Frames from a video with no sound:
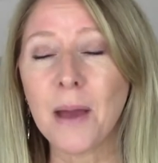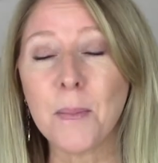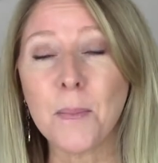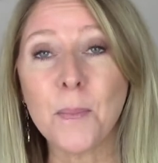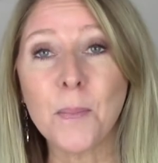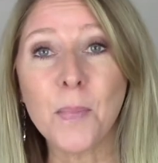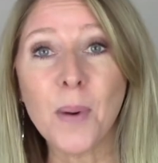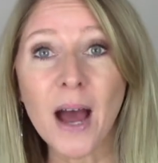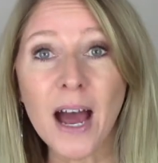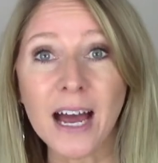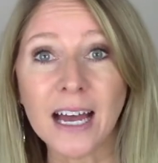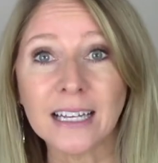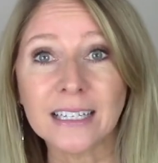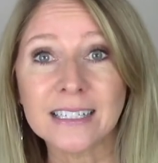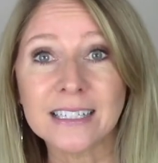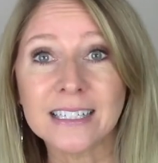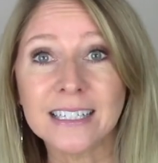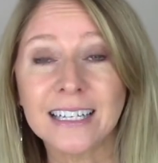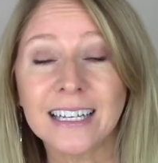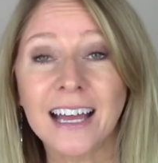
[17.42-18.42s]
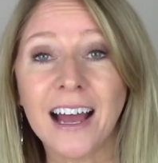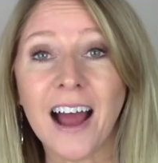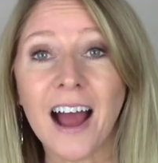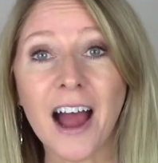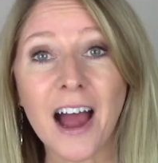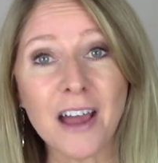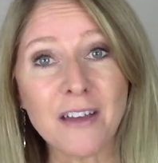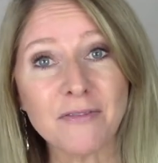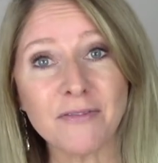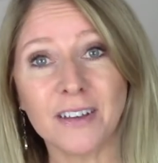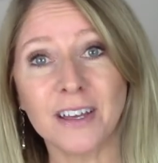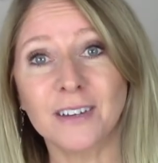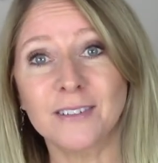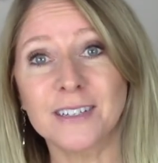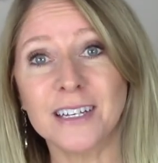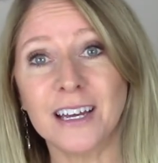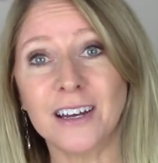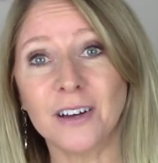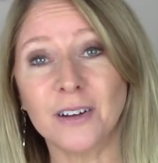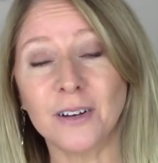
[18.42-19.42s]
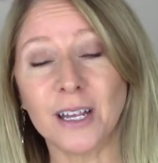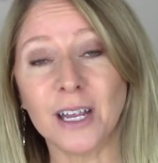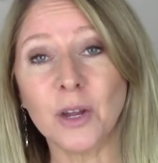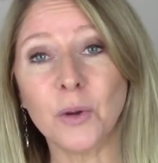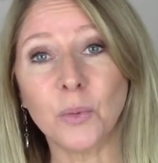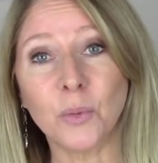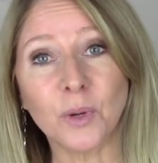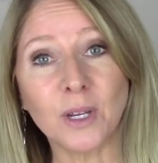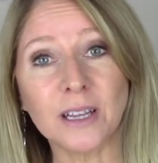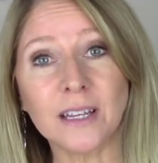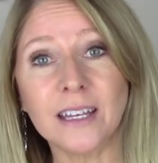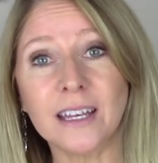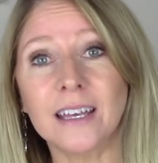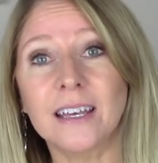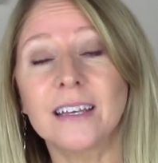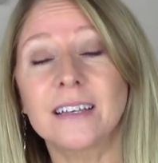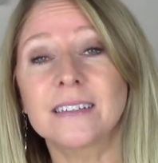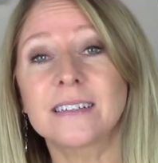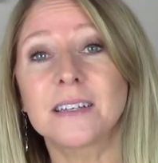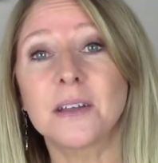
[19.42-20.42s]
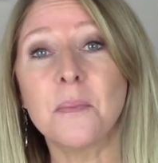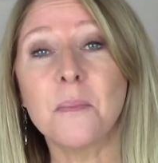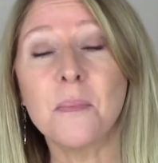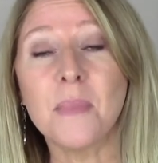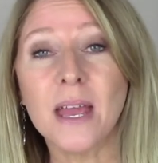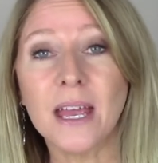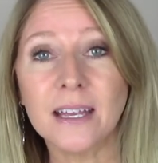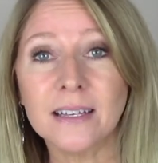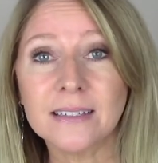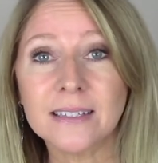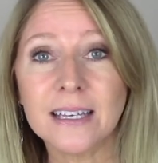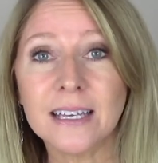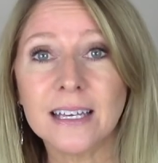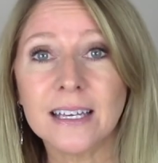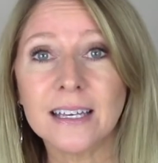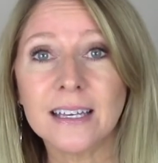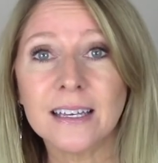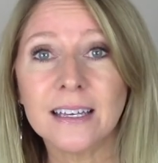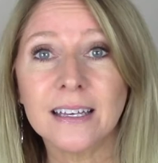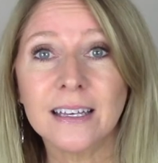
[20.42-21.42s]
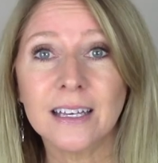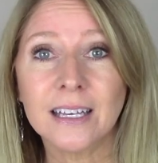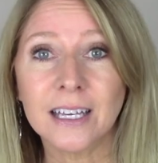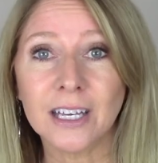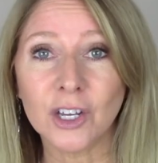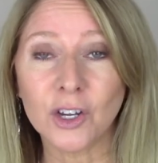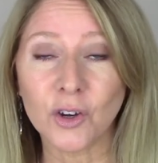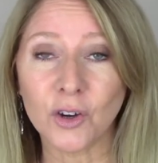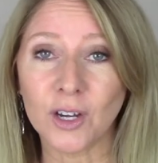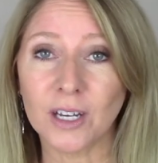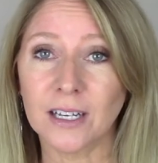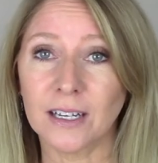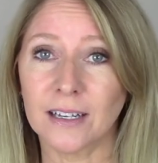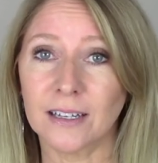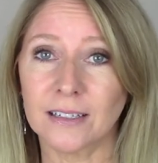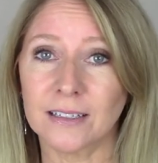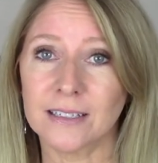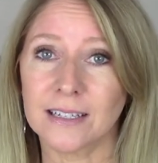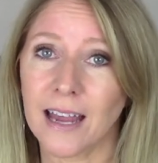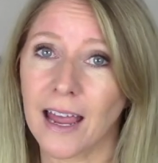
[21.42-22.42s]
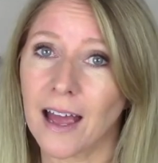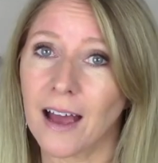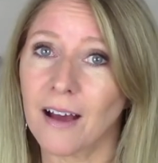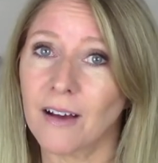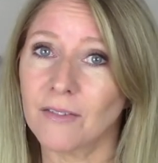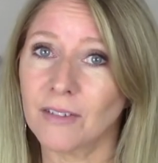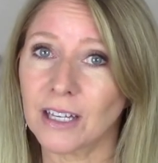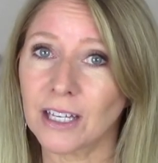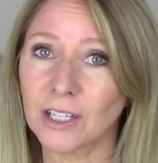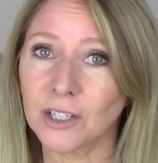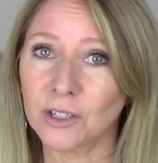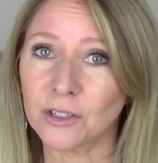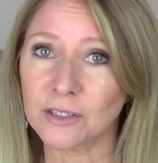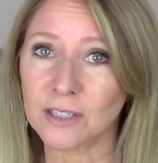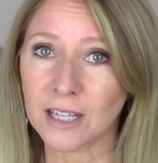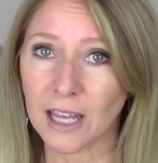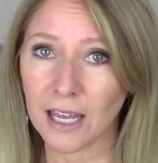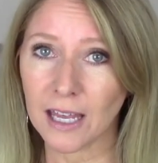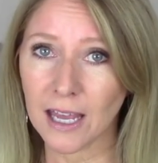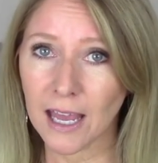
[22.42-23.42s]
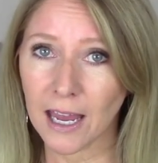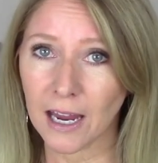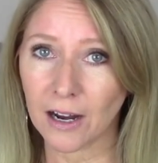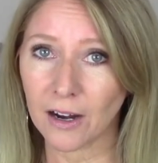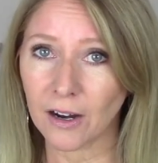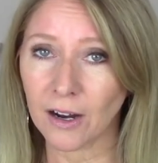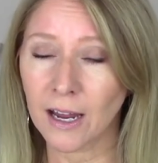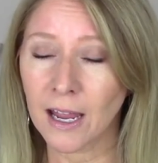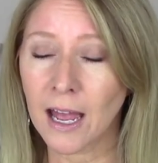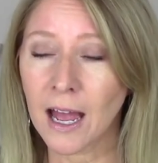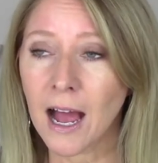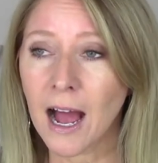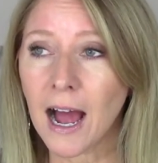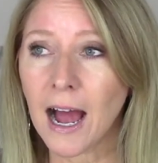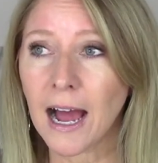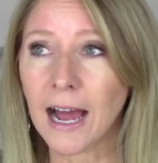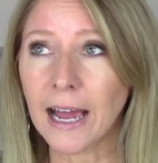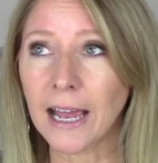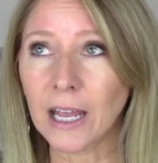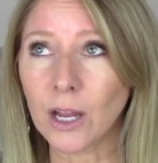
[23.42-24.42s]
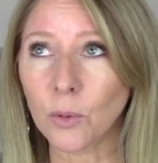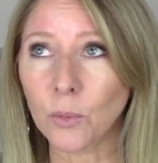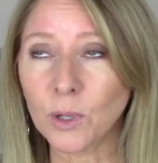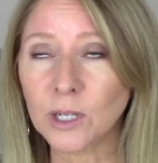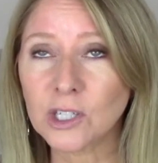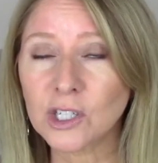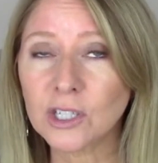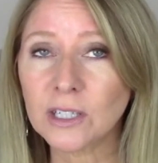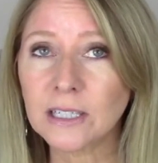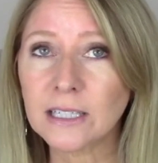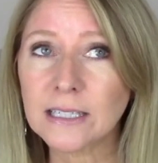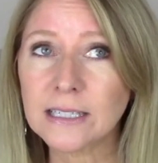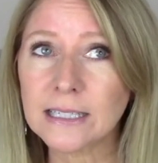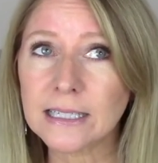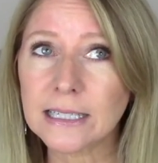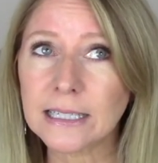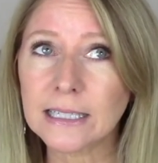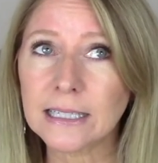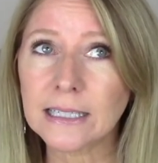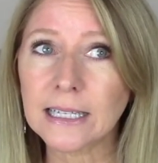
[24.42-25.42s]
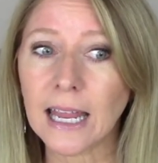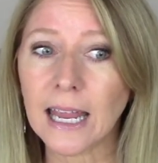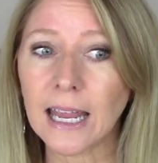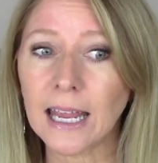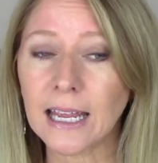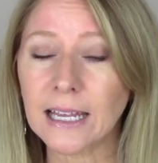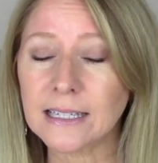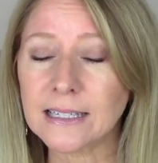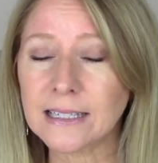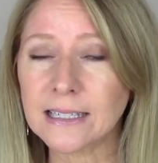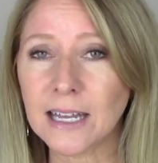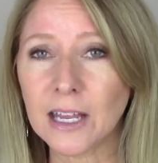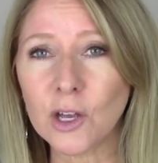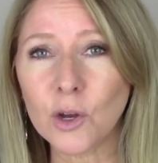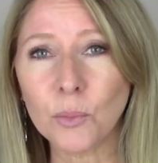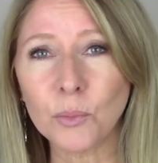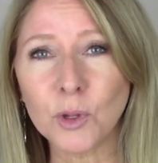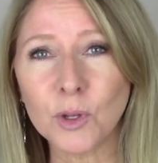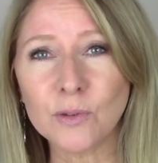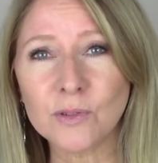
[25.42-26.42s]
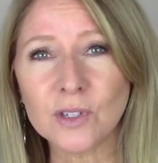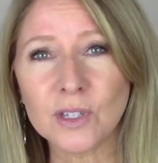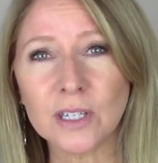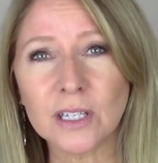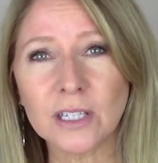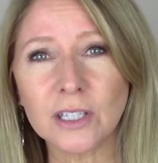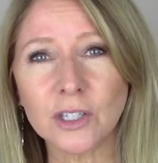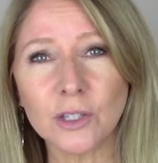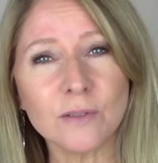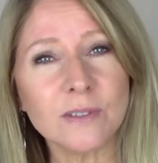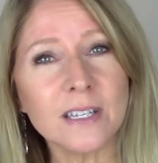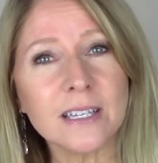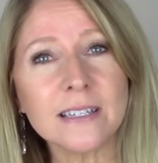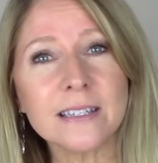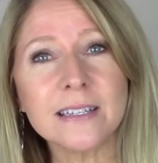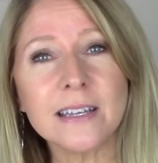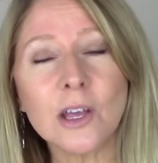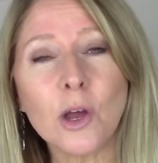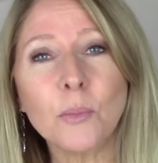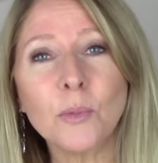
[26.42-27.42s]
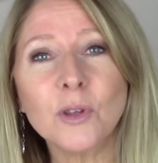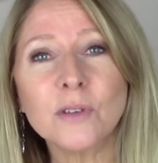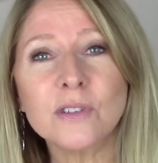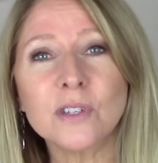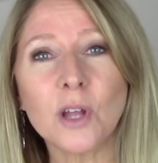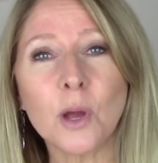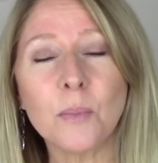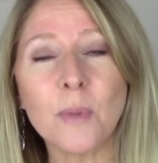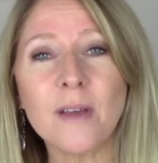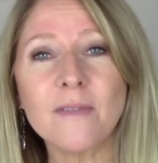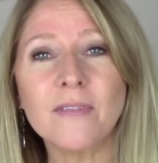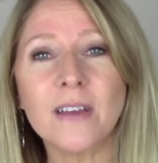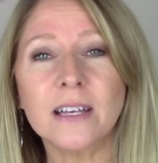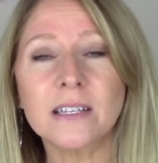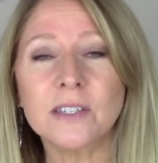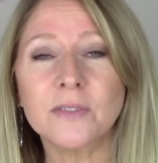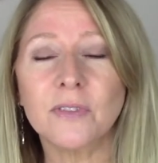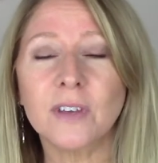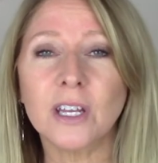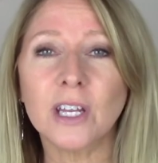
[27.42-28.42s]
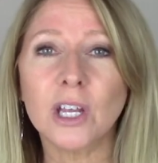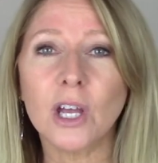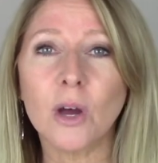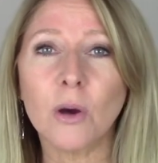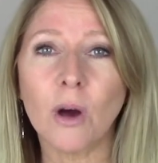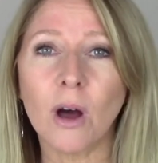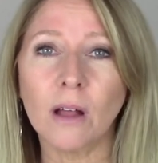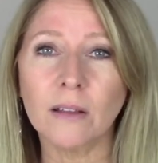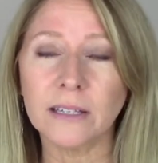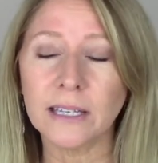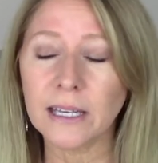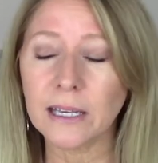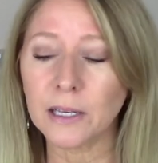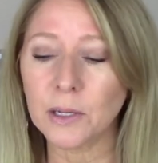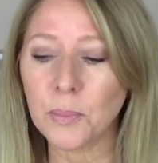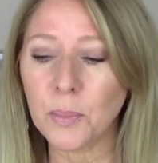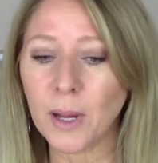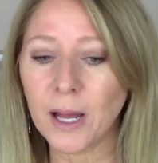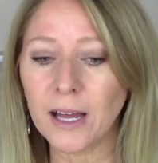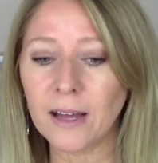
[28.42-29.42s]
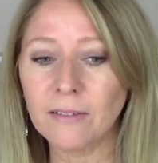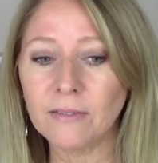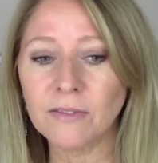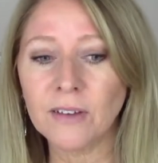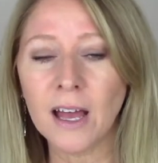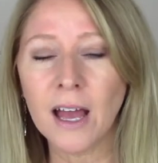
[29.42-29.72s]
but I found out it really is an amazing ingredient to have in your skincare. I originally did a snail mucin, using snail mucin on my face video. I'll link it above